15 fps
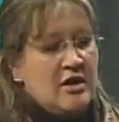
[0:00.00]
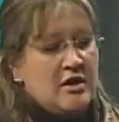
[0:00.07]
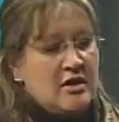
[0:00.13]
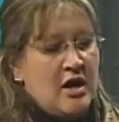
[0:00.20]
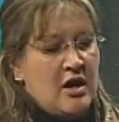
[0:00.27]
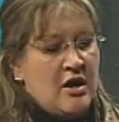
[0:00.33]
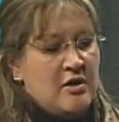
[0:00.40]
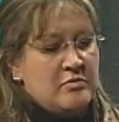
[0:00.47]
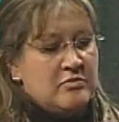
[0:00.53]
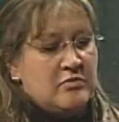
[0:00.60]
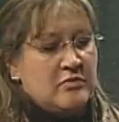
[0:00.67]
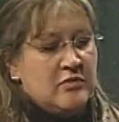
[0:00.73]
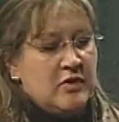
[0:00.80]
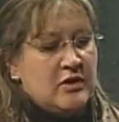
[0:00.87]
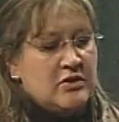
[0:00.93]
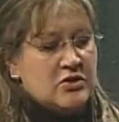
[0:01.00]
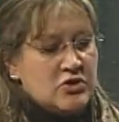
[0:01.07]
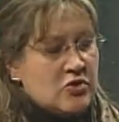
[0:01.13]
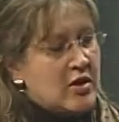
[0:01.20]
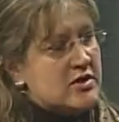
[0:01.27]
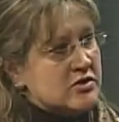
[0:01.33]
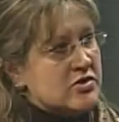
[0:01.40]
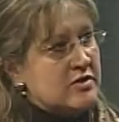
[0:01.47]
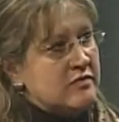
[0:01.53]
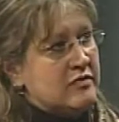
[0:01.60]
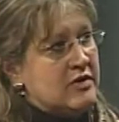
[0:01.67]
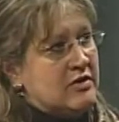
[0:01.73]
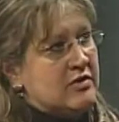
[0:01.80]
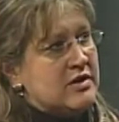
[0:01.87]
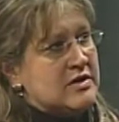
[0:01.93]
Um, the strategy
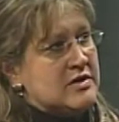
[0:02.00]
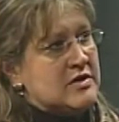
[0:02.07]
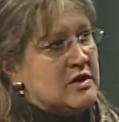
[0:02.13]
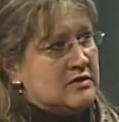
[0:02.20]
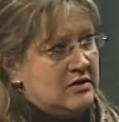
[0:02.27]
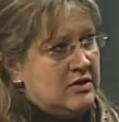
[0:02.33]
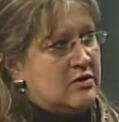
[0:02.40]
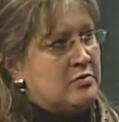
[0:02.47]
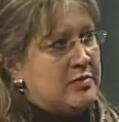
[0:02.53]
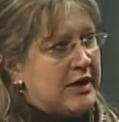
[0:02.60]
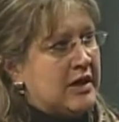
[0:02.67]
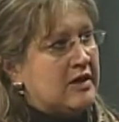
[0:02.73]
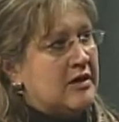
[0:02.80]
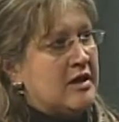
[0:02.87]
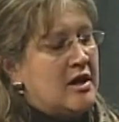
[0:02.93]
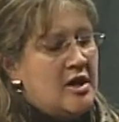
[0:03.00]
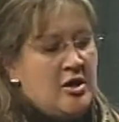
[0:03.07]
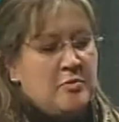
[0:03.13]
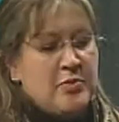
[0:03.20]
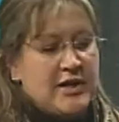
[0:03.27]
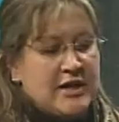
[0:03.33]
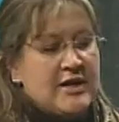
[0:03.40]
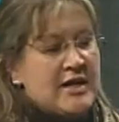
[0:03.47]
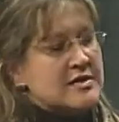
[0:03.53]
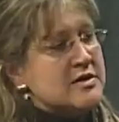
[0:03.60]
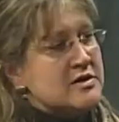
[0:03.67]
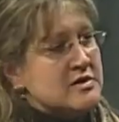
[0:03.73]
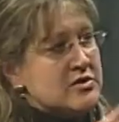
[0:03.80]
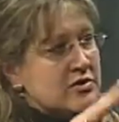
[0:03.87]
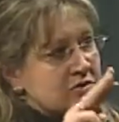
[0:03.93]
varies a little bit, but in
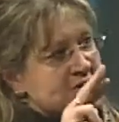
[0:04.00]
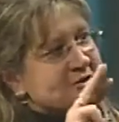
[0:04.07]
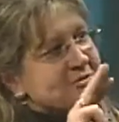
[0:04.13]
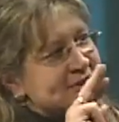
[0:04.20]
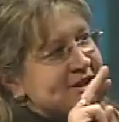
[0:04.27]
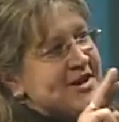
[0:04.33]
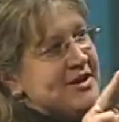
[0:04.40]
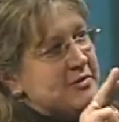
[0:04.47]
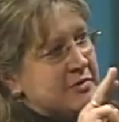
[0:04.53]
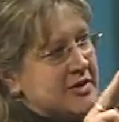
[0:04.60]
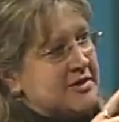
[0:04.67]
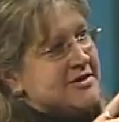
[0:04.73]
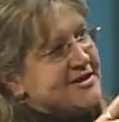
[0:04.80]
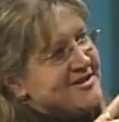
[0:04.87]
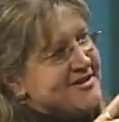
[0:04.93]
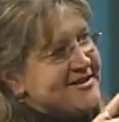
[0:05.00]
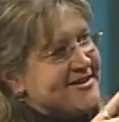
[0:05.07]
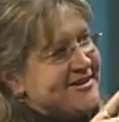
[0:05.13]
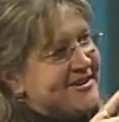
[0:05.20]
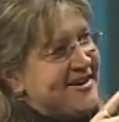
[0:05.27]
essence, there's three key pieces.